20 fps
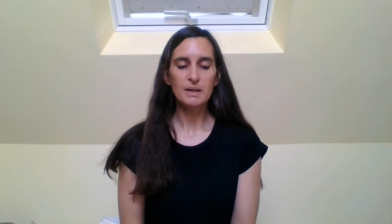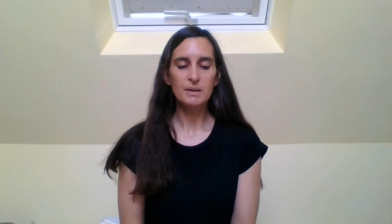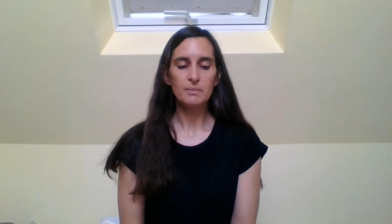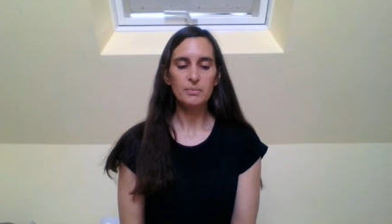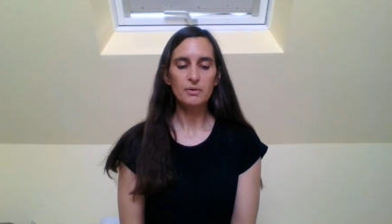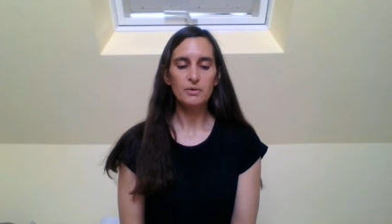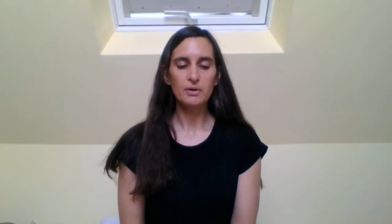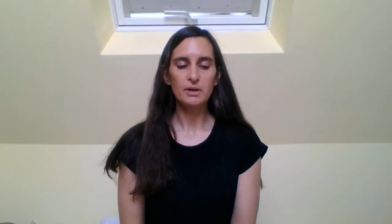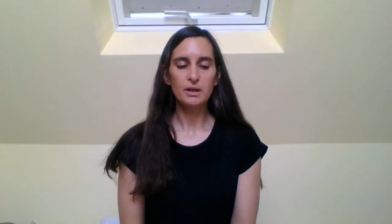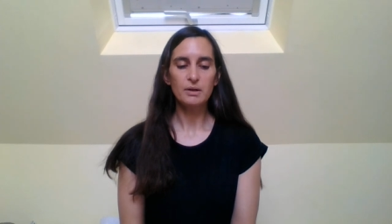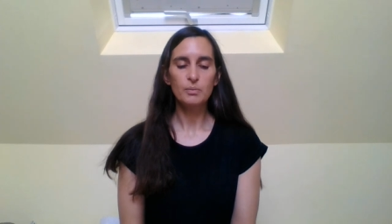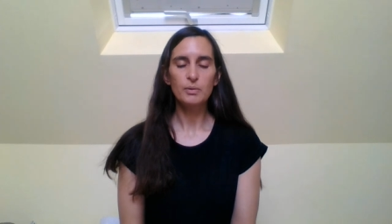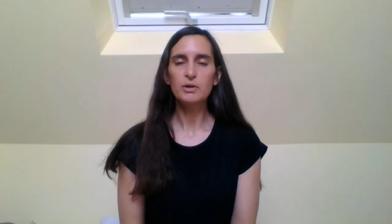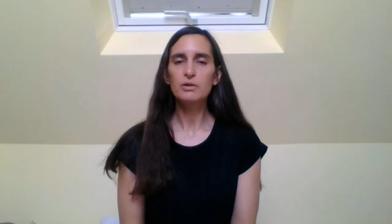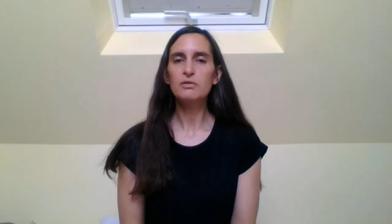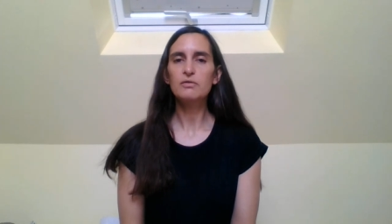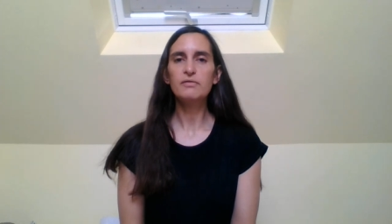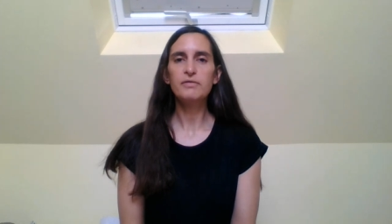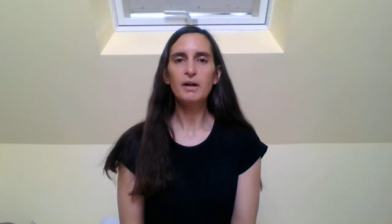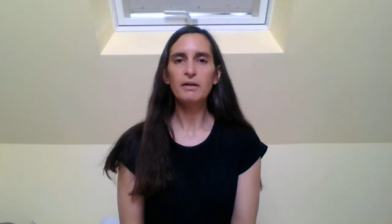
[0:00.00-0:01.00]
big boy. We
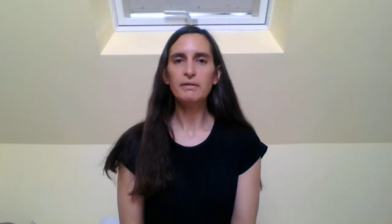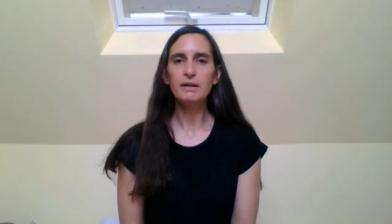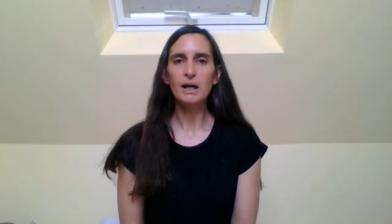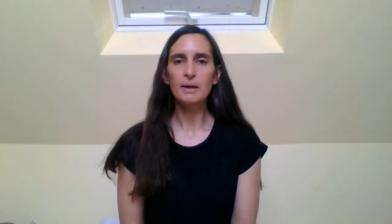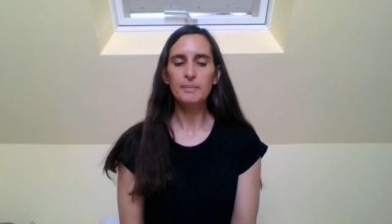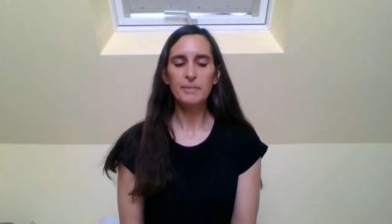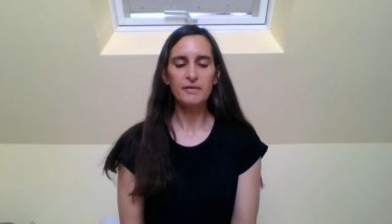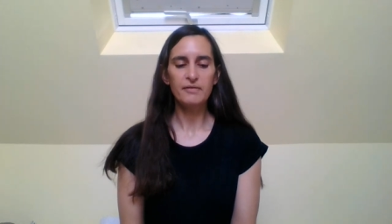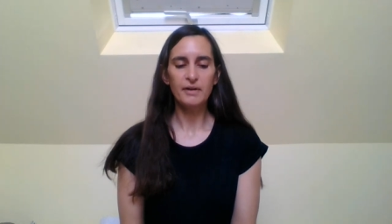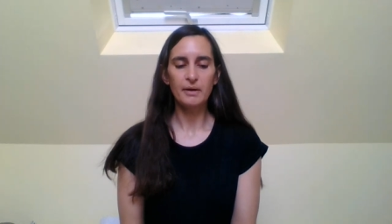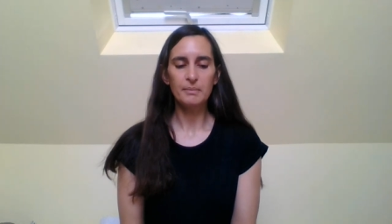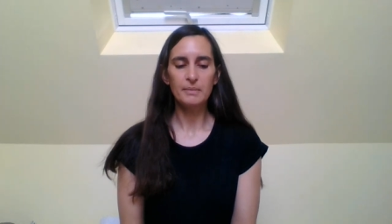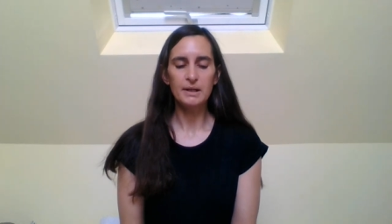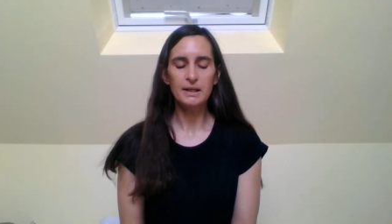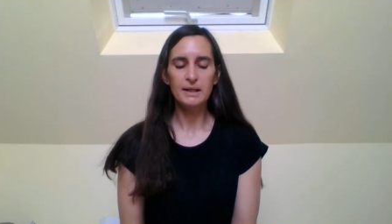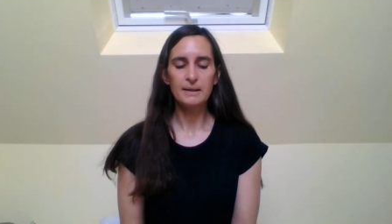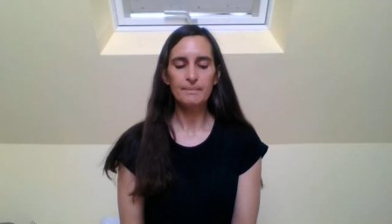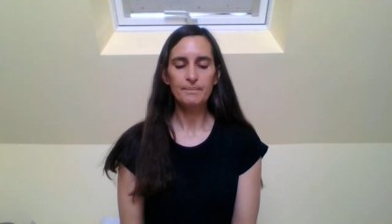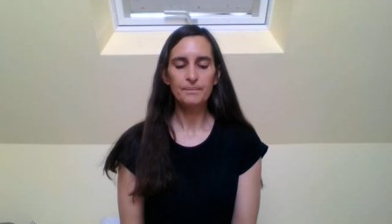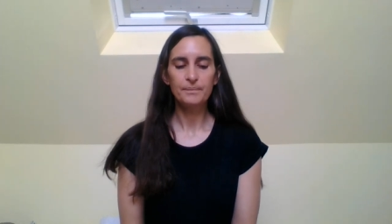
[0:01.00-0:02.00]
all very happy
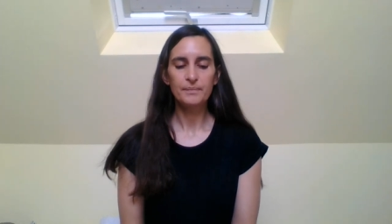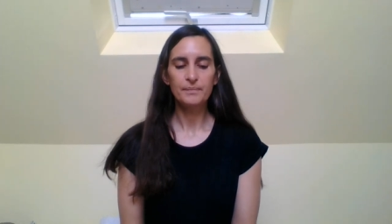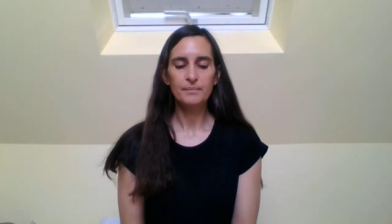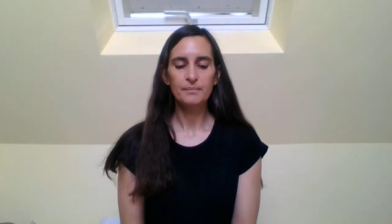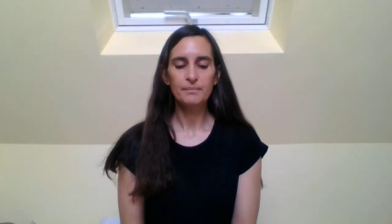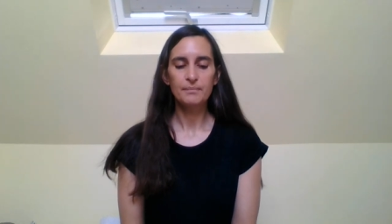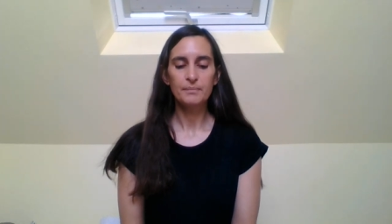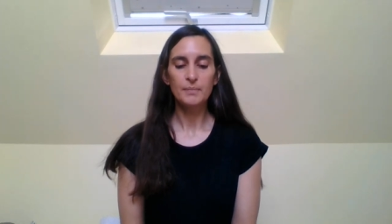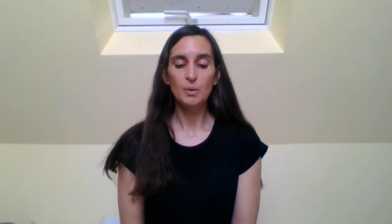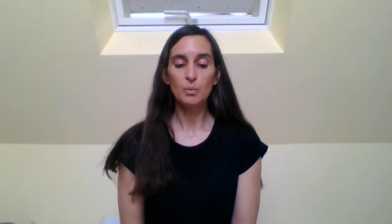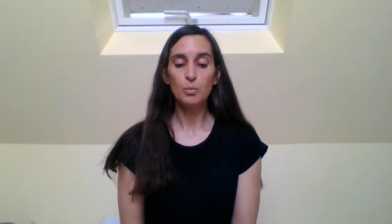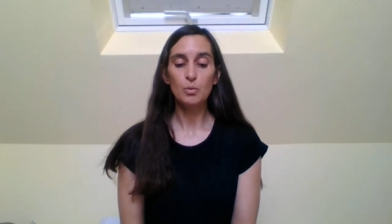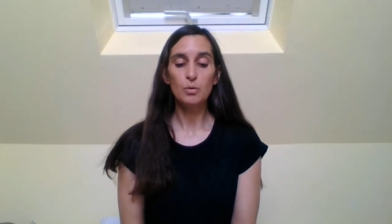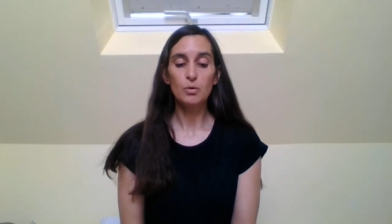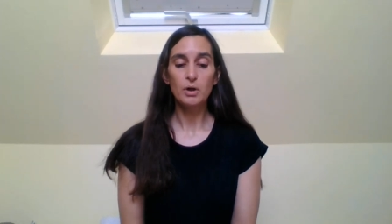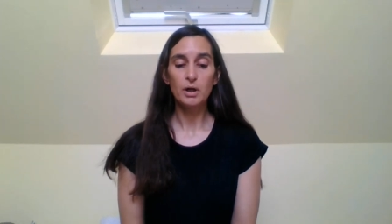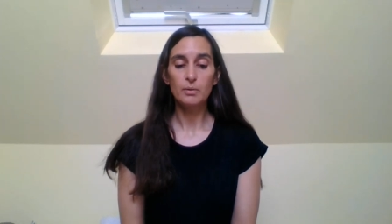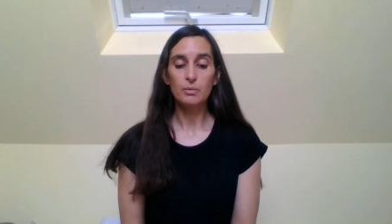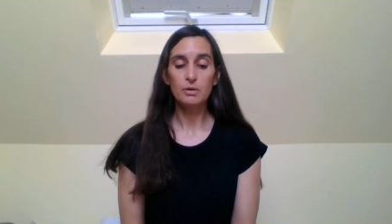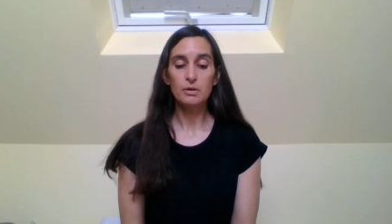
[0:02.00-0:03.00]
family but
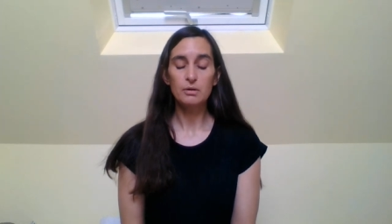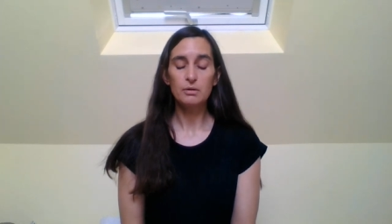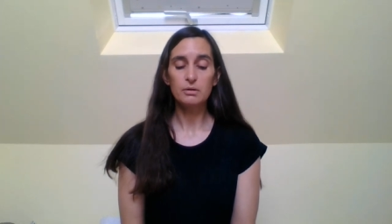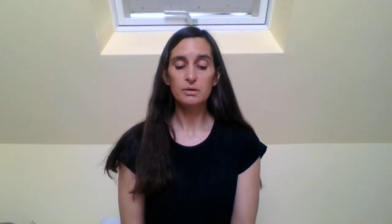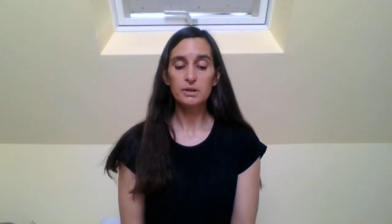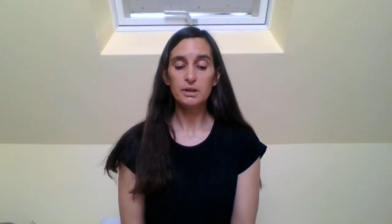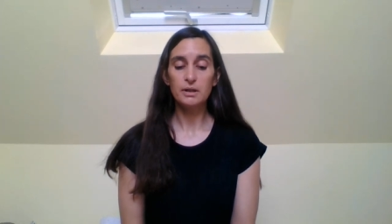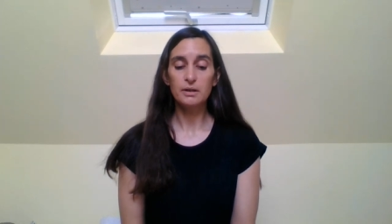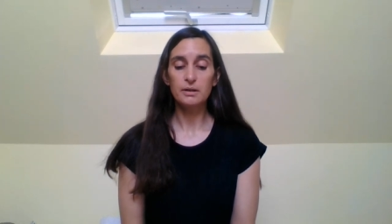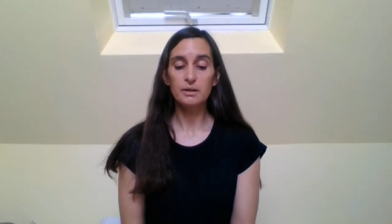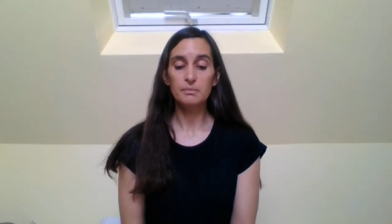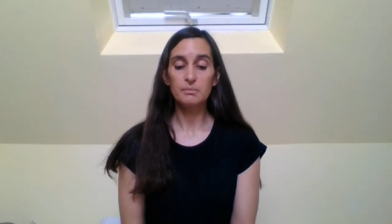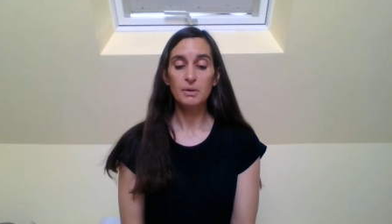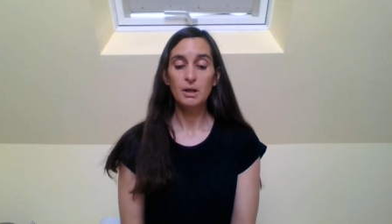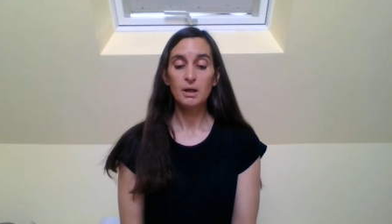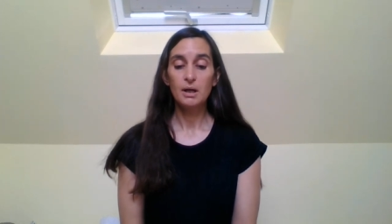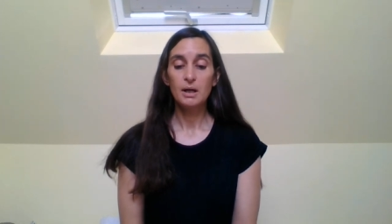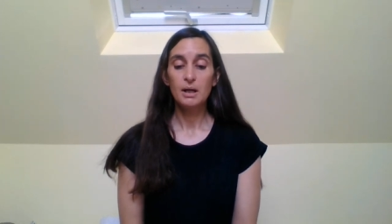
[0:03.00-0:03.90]
war go on a long time.